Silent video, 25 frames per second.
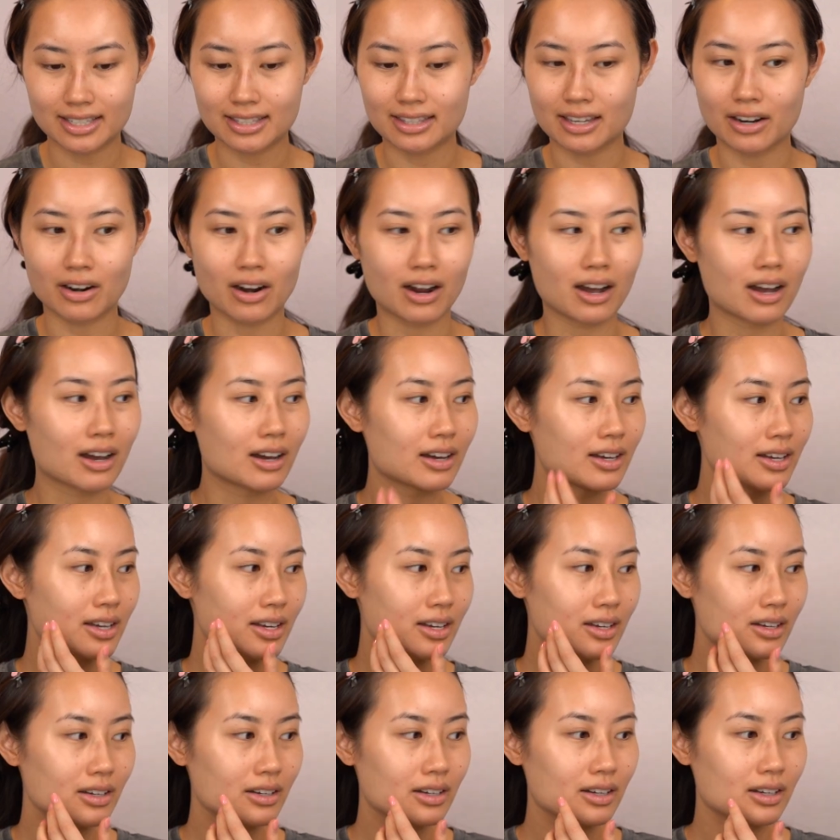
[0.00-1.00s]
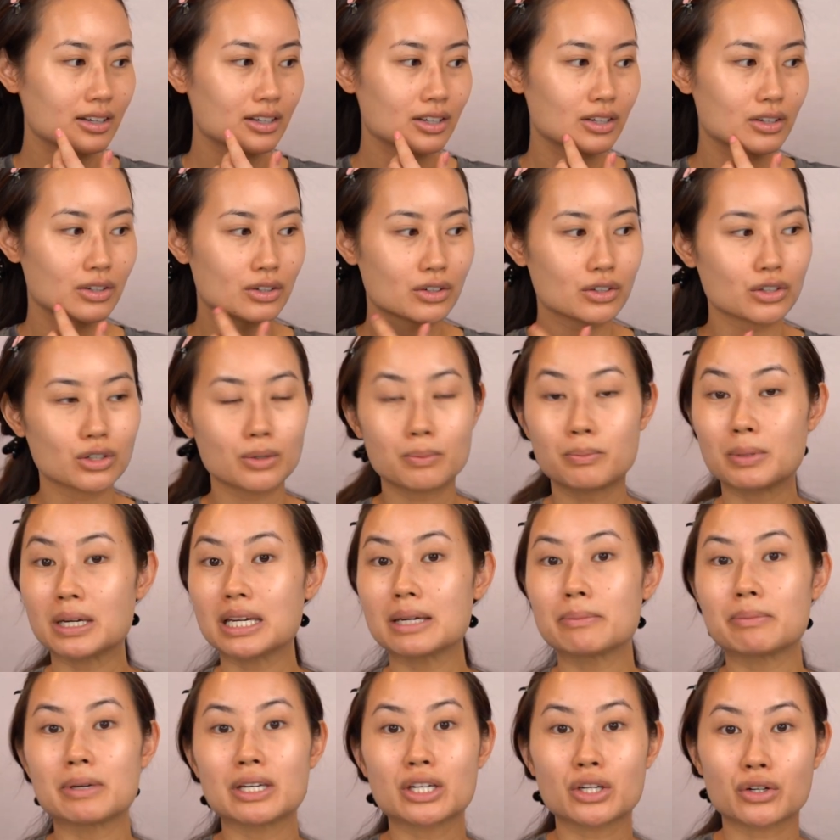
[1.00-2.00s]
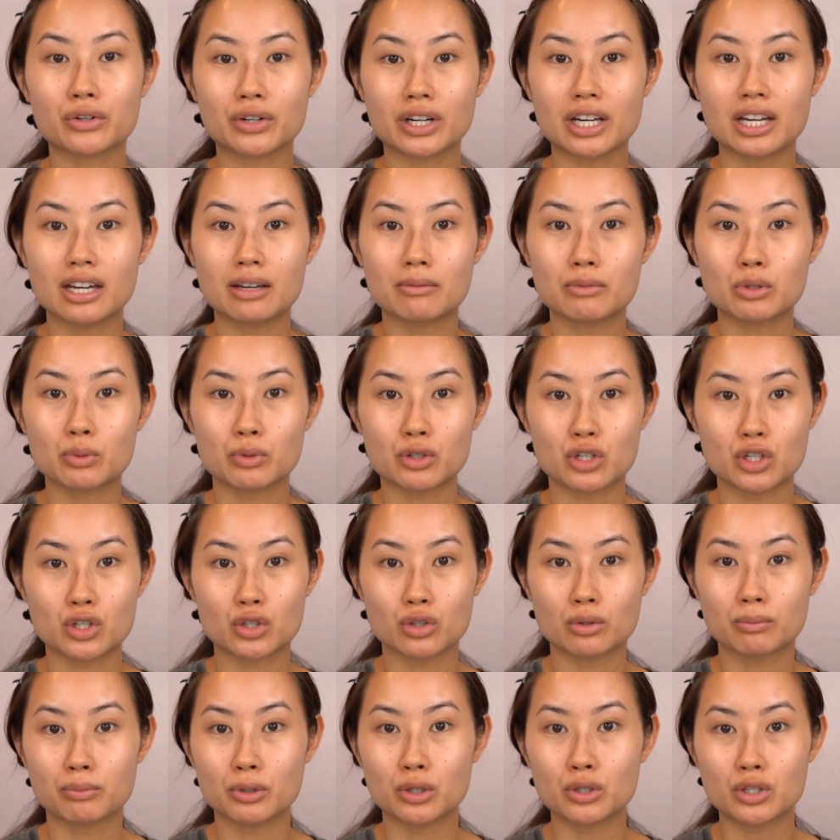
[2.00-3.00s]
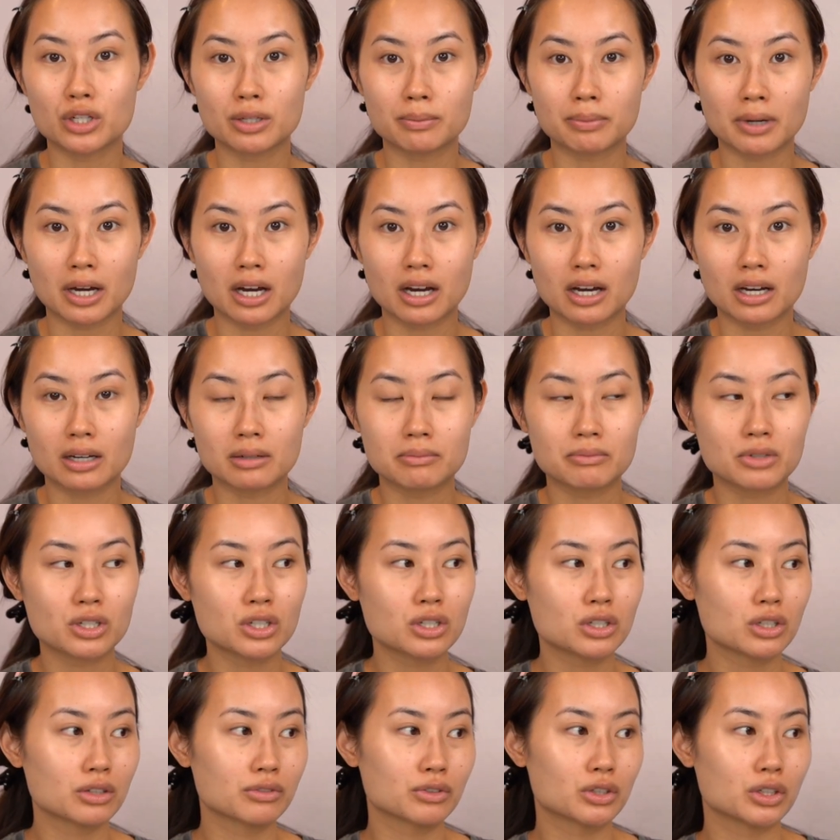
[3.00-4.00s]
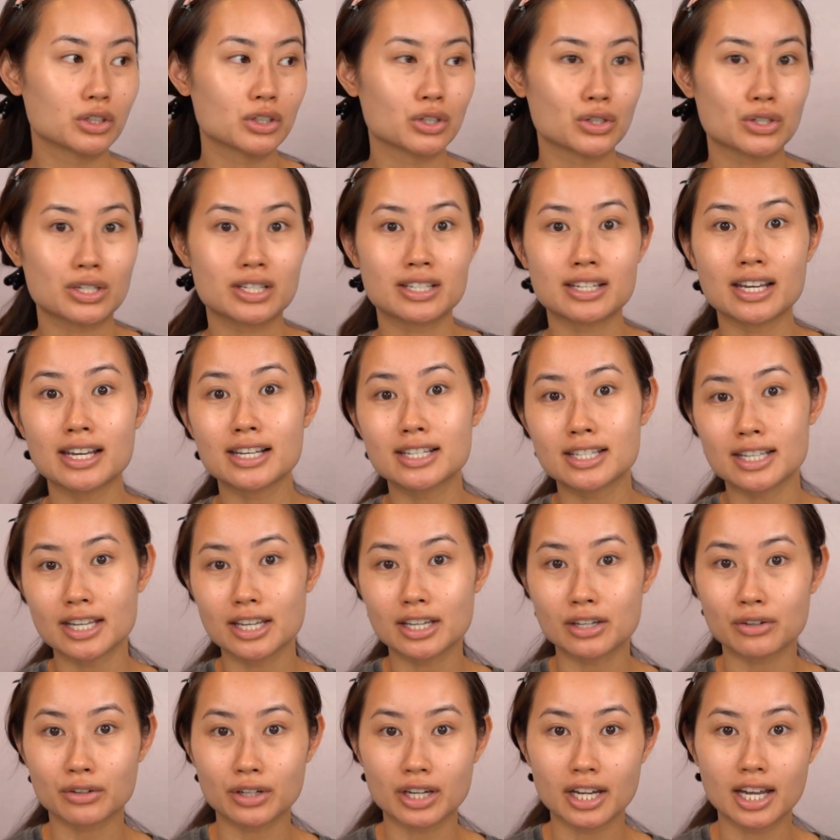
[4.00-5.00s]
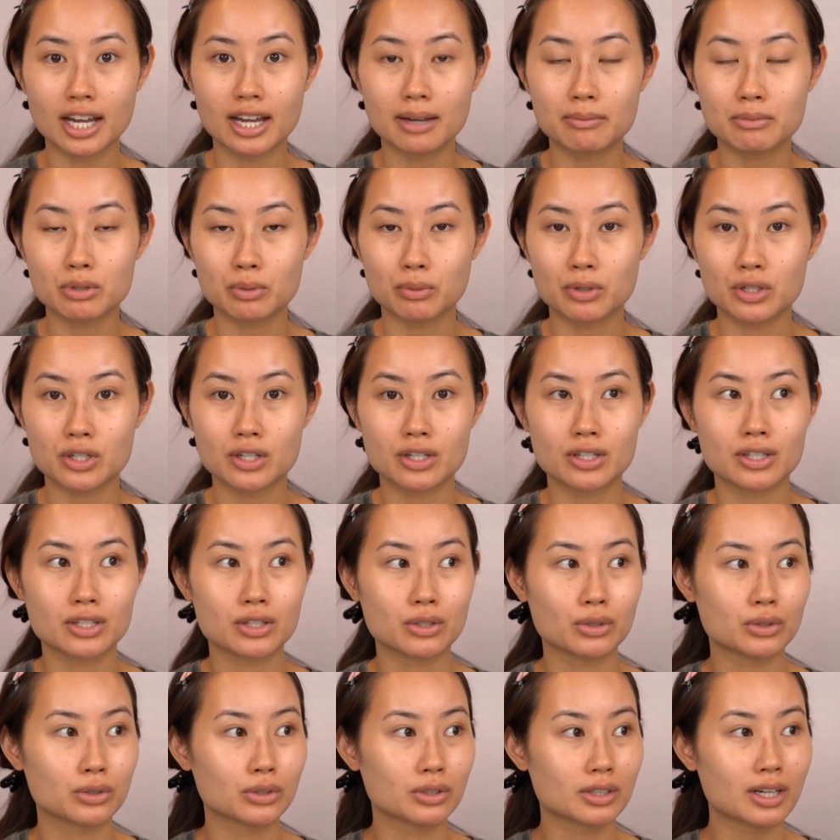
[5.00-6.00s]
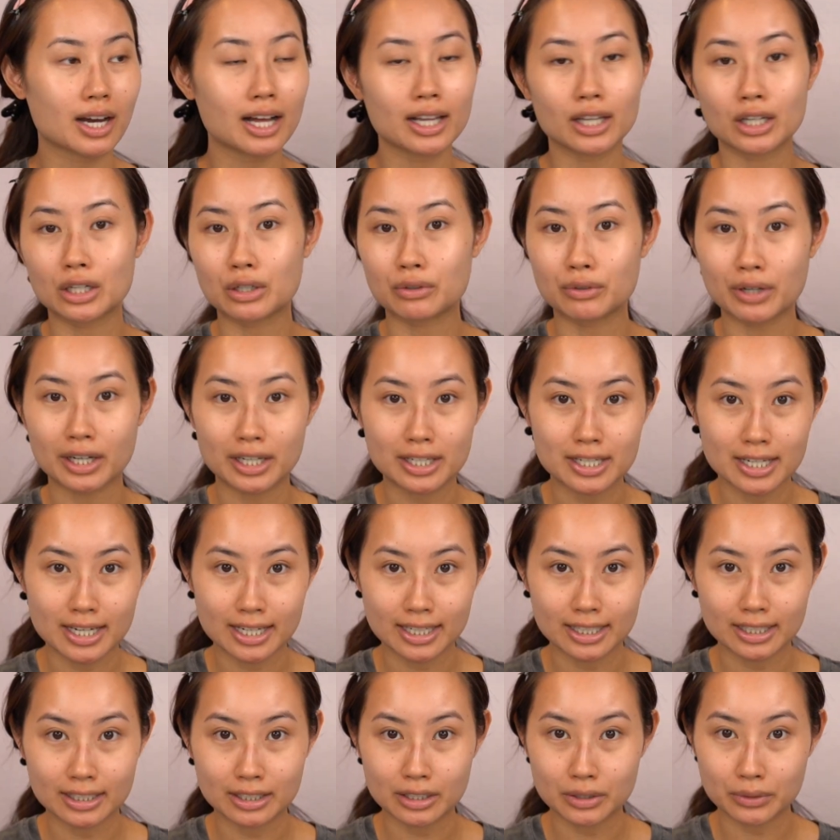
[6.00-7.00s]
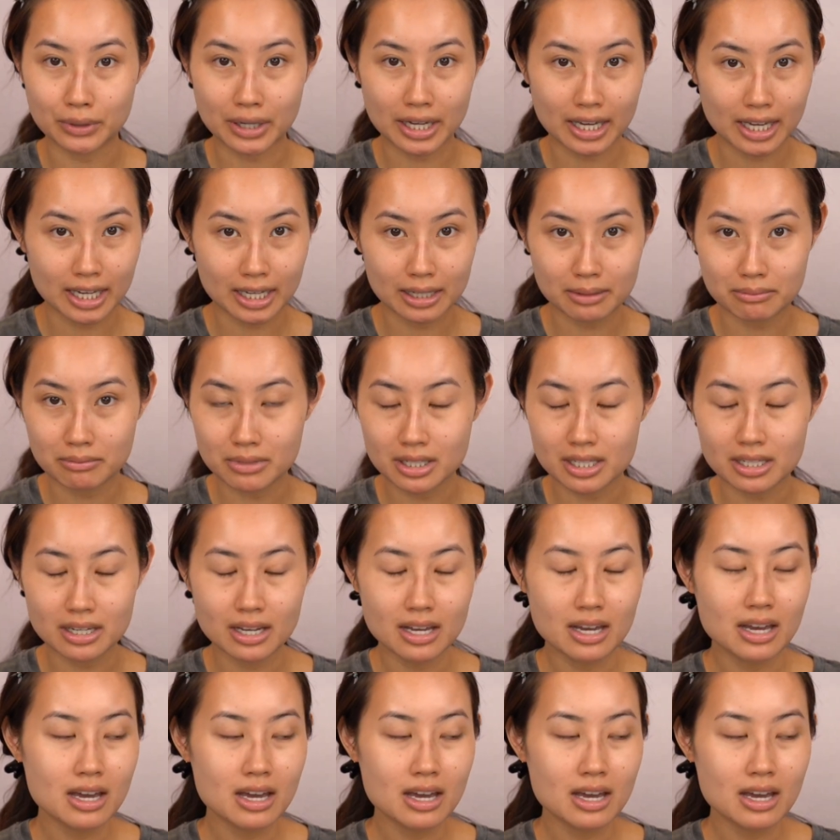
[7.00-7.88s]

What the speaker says: There are, you know, your BB creams, which is your beauty balms. You've got your CC creams, which is your colour correcting creams.